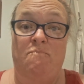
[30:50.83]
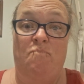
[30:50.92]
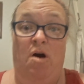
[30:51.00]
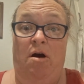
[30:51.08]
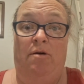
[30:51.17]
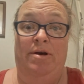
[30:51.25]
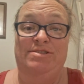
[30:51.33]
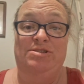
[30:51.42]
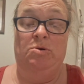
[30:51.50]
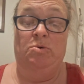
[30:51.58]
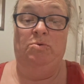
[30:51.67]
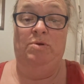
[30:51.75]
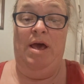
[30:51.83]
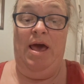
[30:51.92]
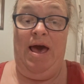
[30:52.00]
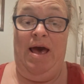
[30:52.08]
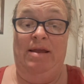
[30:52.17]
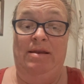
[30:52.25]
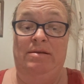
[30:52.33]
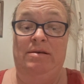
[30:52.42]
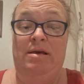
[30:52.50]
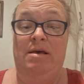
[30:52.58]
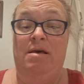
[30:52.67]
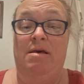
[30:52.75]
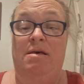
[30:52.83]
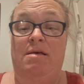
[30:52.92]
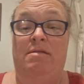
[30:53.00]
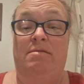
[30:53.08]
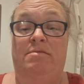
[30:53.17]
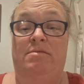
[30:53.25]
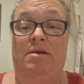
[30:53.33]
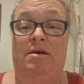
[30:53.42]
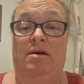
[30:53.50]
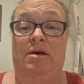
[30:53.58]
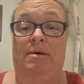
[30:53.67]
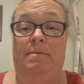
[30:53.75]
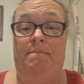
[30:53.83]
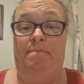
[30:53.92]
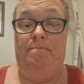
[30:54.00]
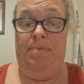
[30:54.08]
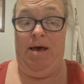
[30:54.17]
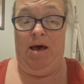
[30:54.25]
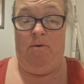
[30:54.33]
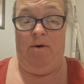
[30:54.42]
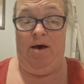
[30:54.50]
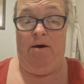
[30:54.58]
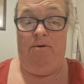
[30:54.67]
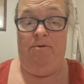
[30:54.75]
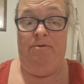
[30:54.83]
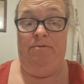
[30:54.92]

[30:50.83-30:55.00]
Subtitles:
all I sold at the powwow.